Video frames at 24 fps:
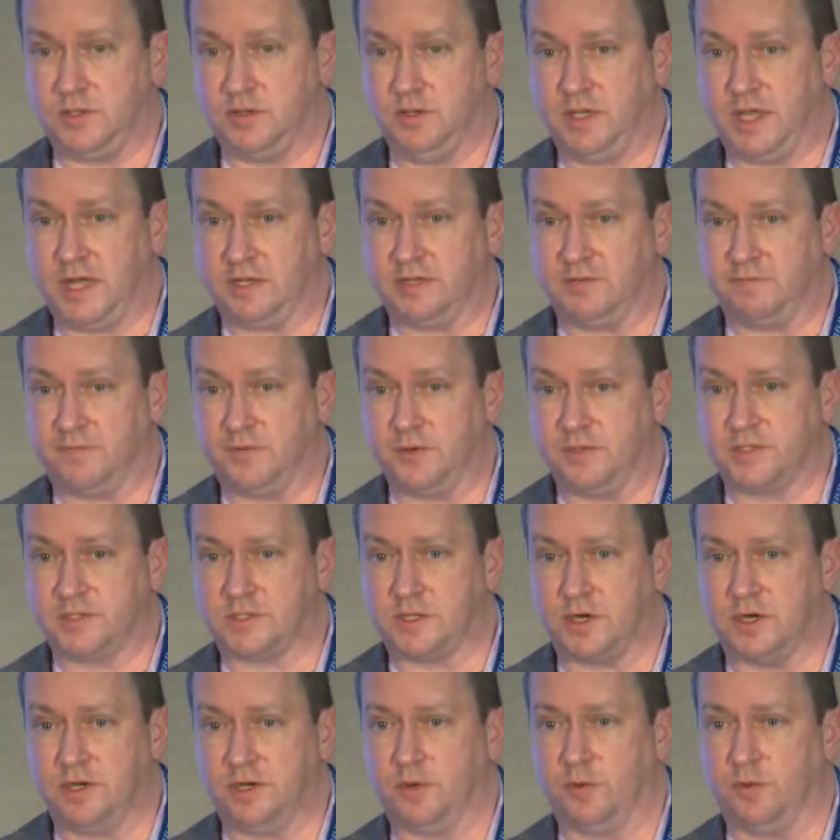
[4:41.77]
And that first
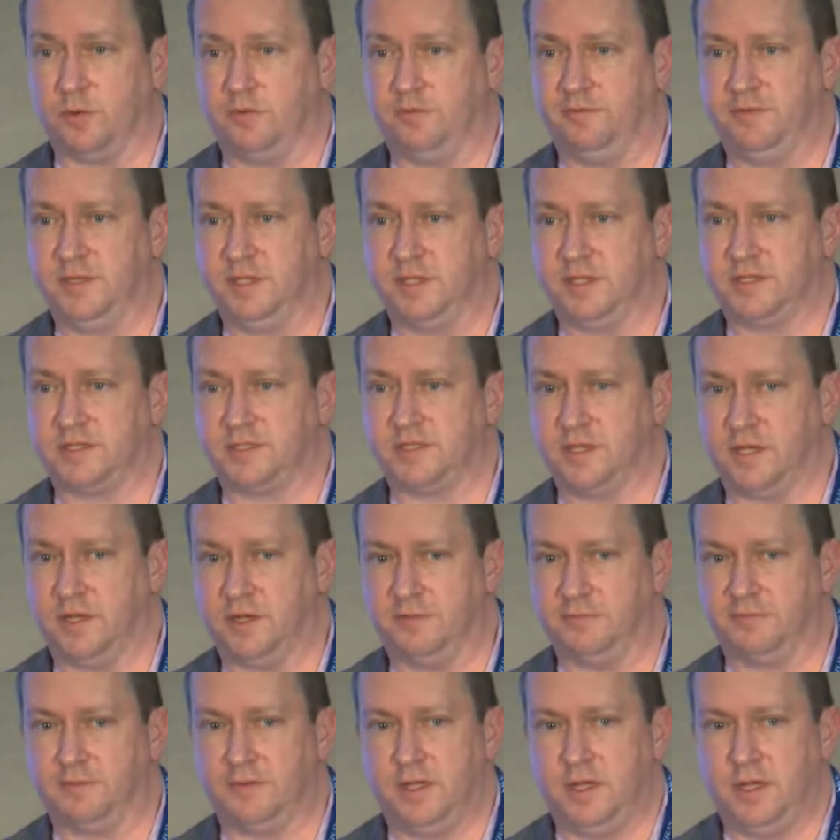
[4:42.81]
started to reveal
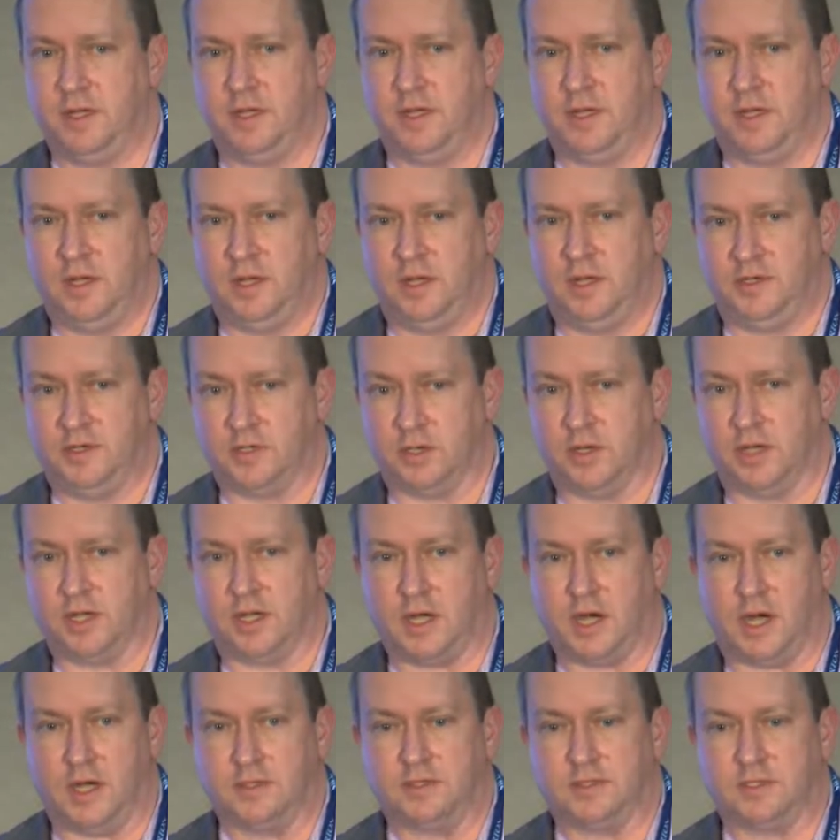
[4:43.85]
itself during
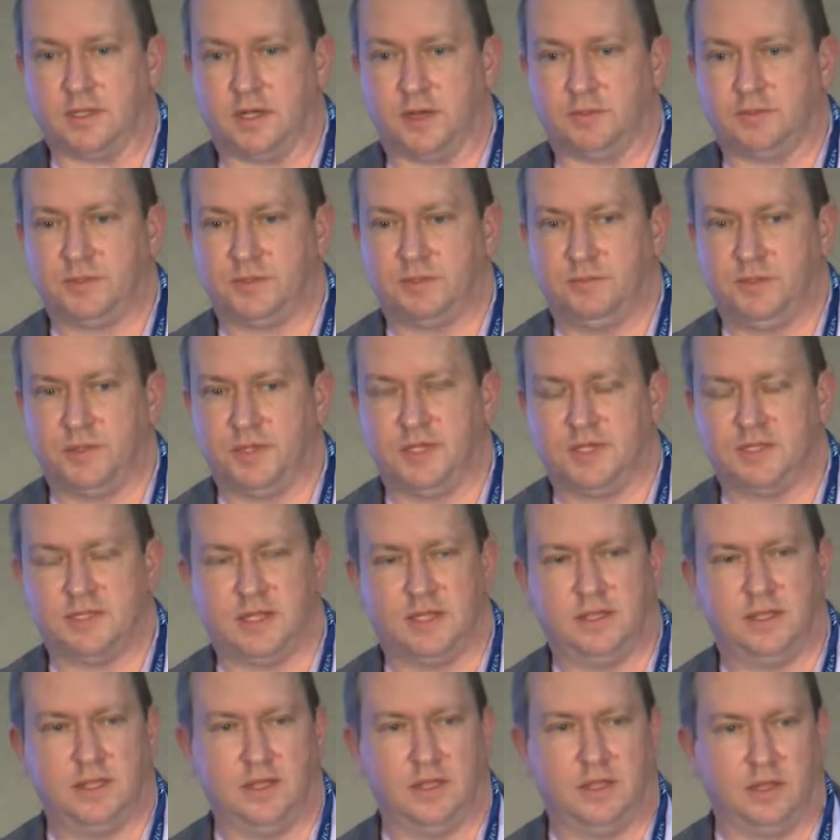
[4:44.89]
concept, because
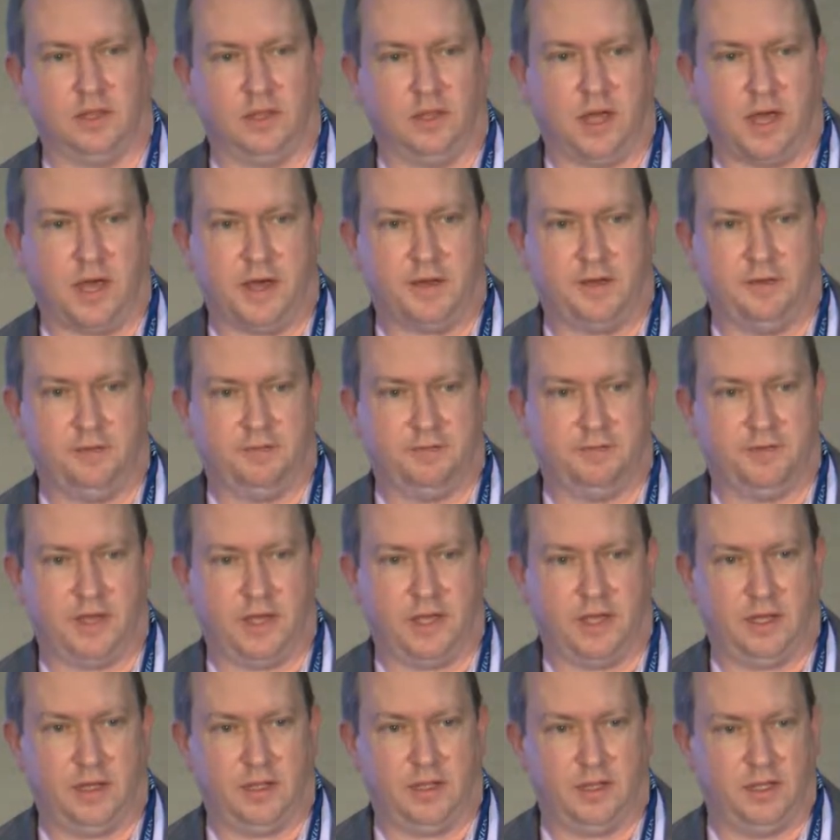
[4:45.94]
I think a lot of,
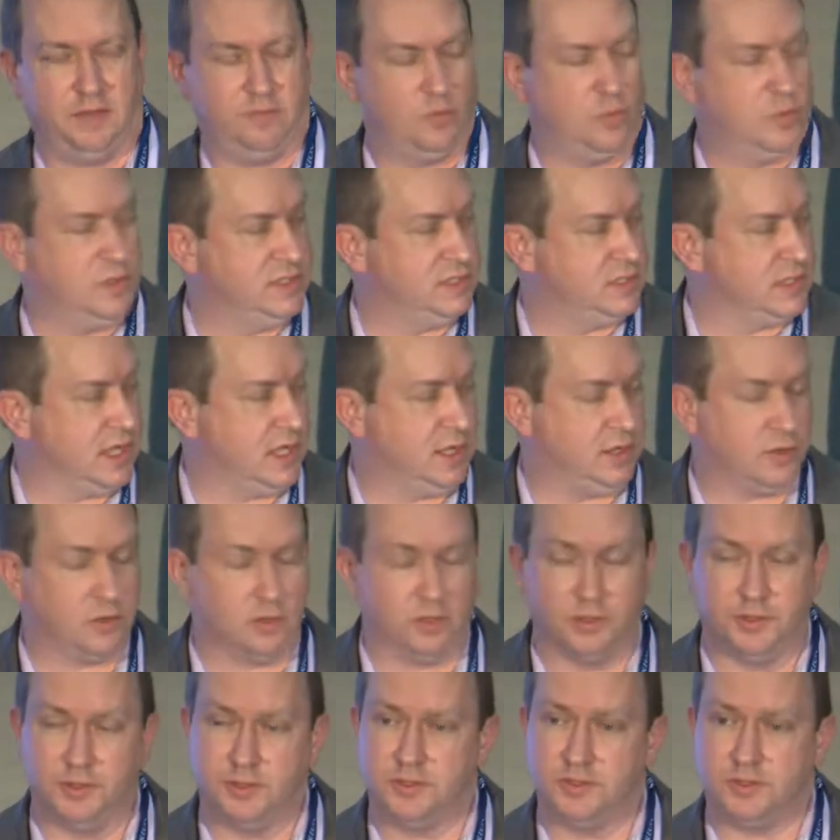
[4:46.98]
even what Xander
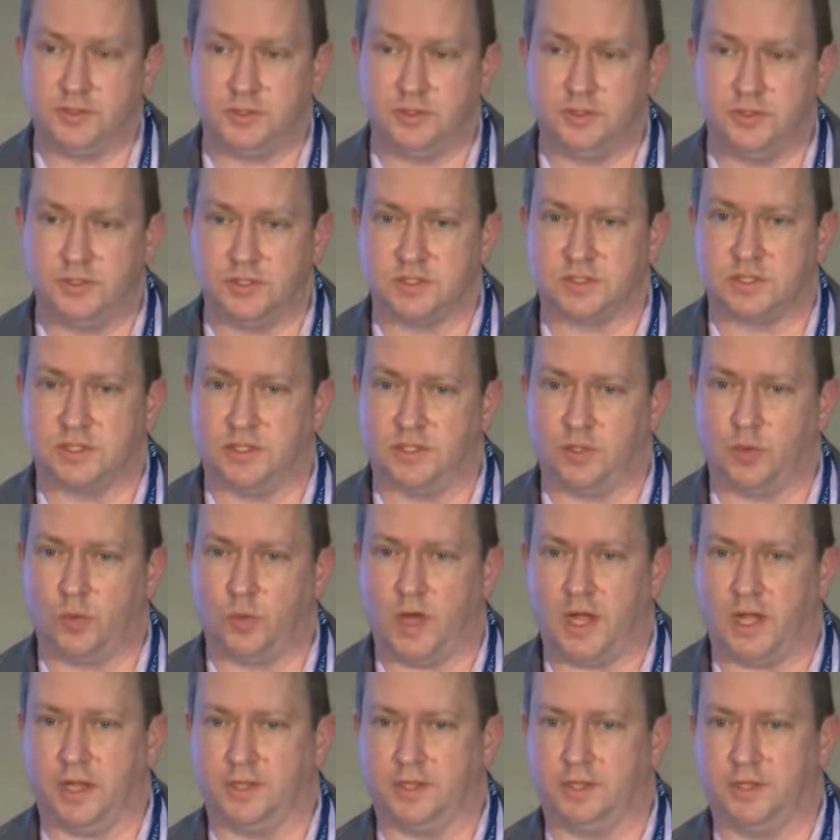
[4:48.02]
alluded to just a little
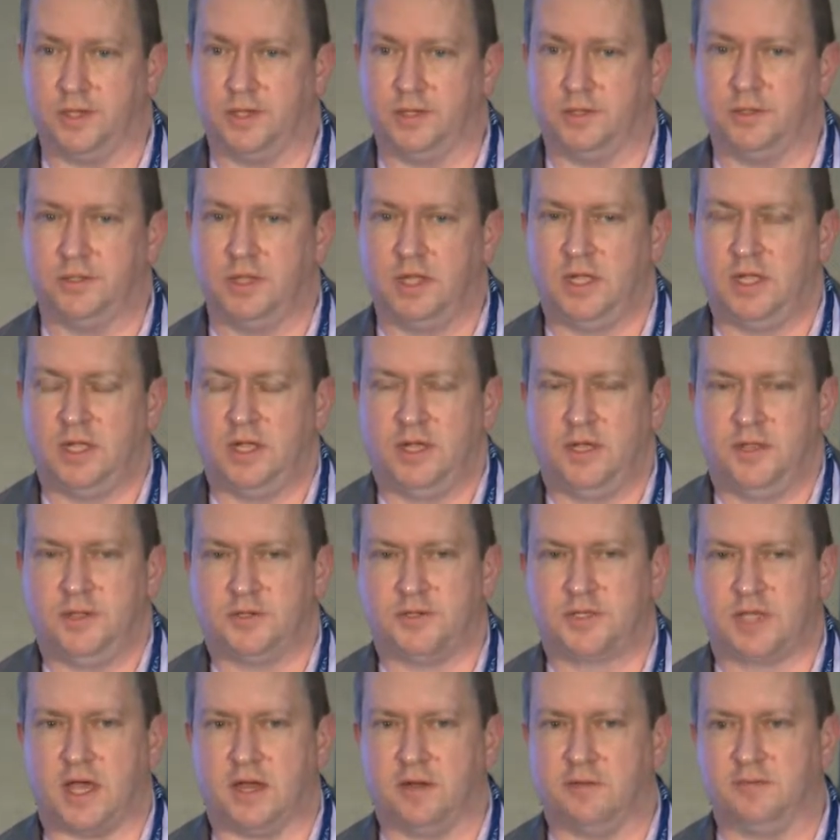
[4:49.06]
while ago,
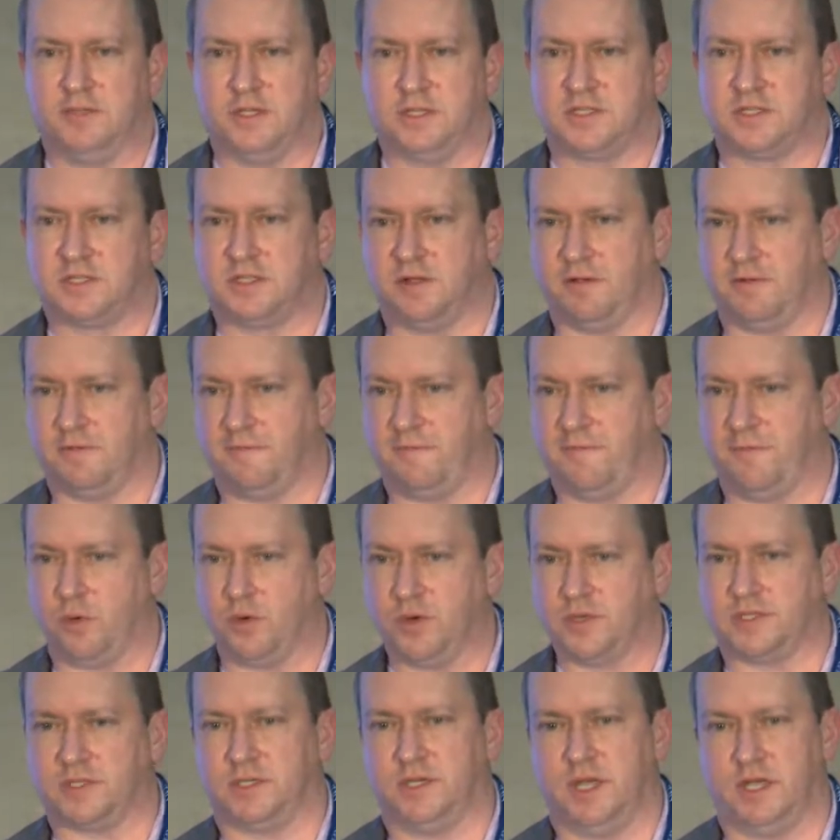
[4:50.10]
there's kind of this
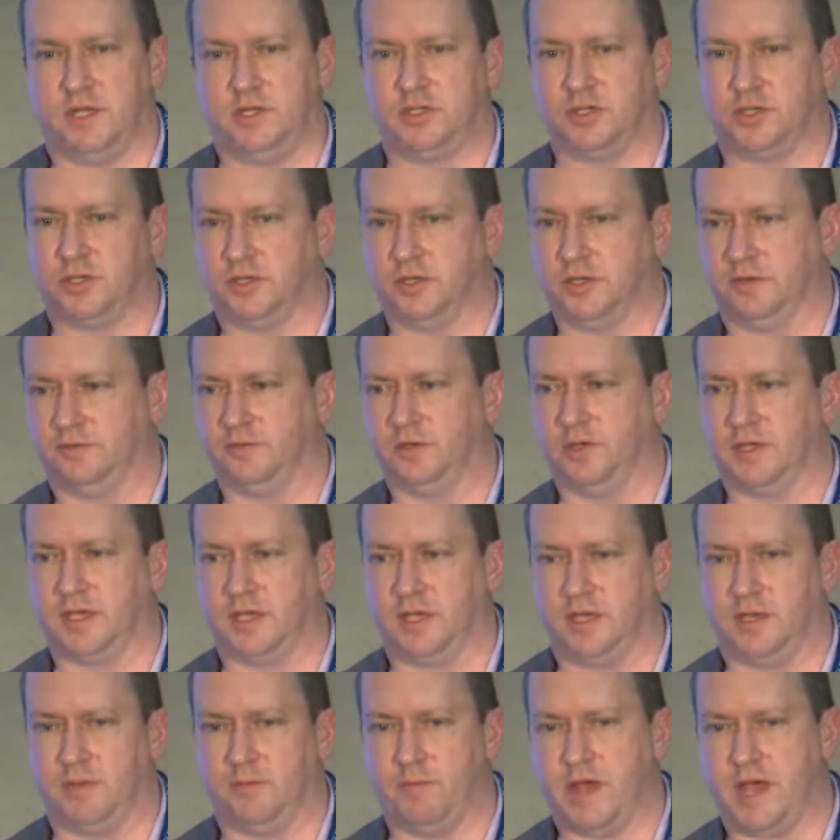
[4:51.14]
forced nature of
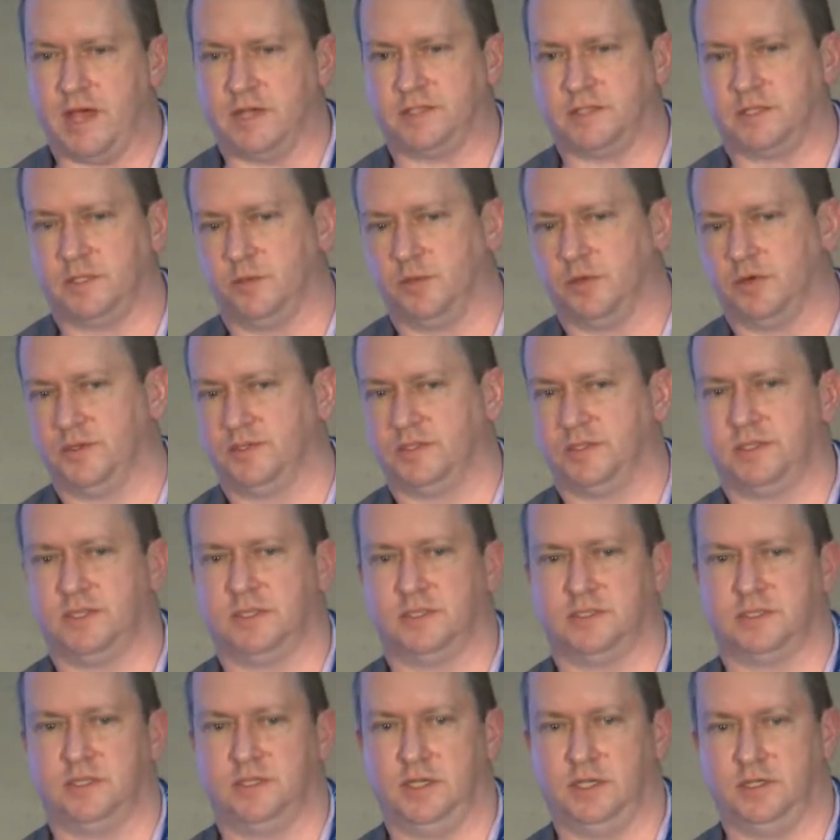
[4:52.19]
looking at mass timber and
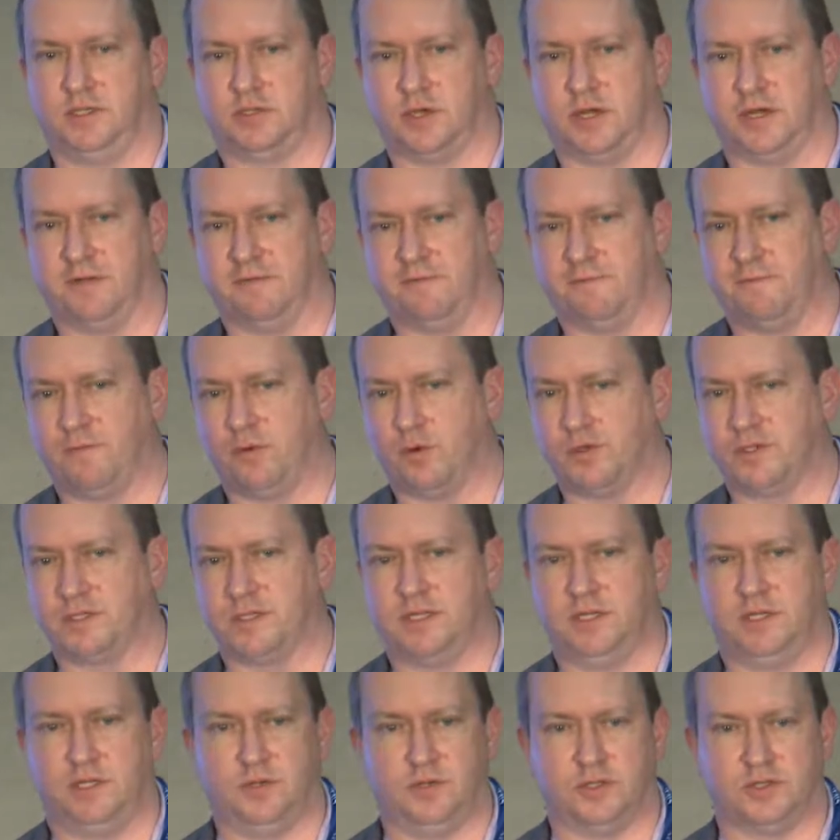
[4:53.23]
CLT and trying to force
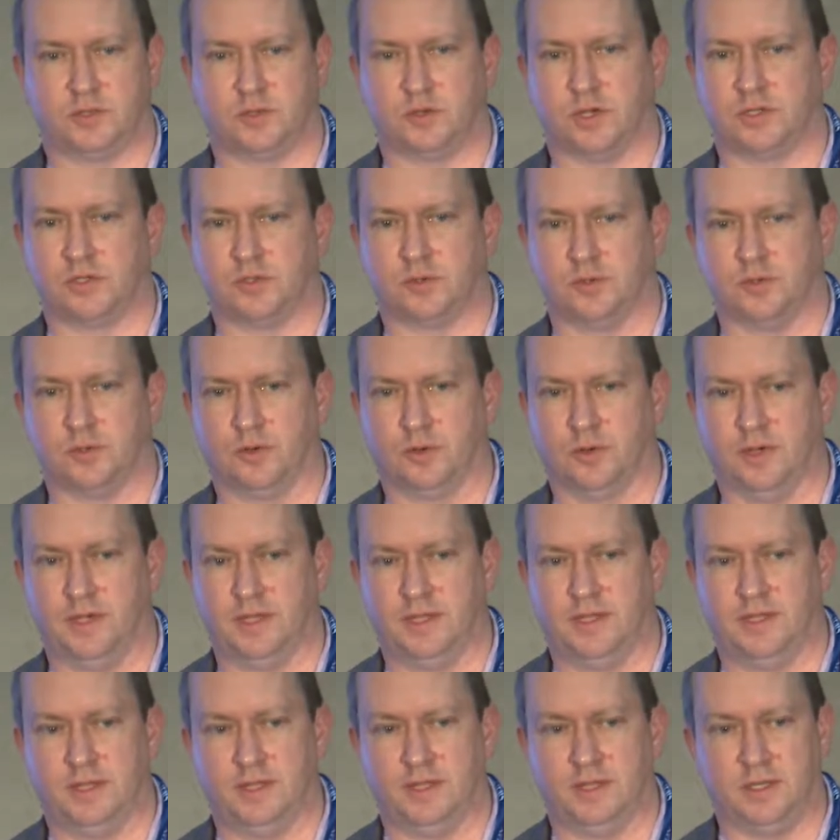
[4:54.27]
it into a structural
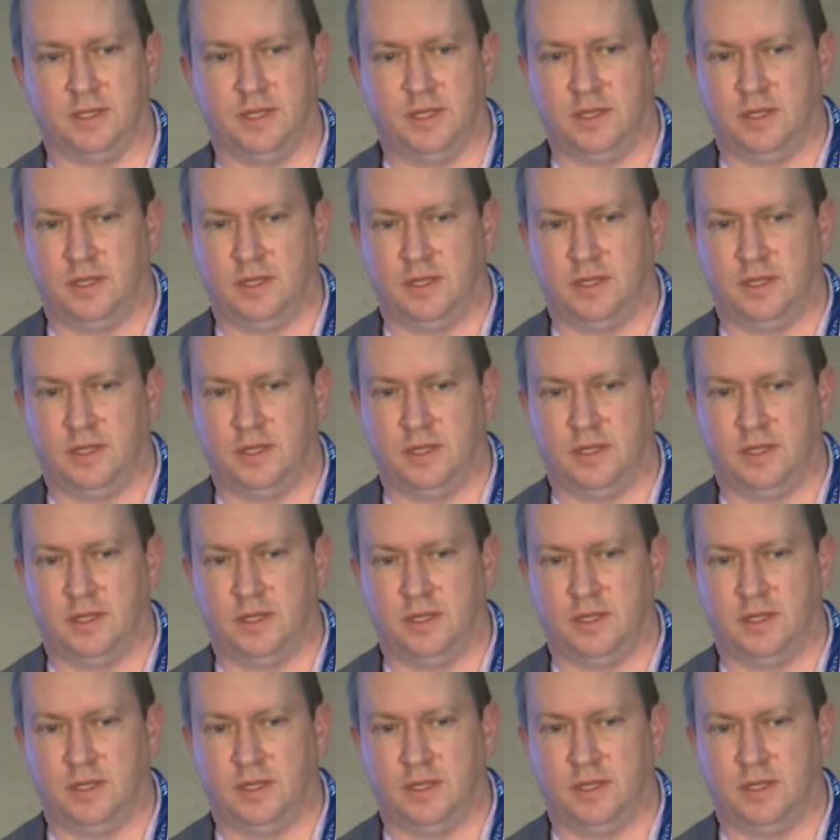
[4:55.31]
grid that,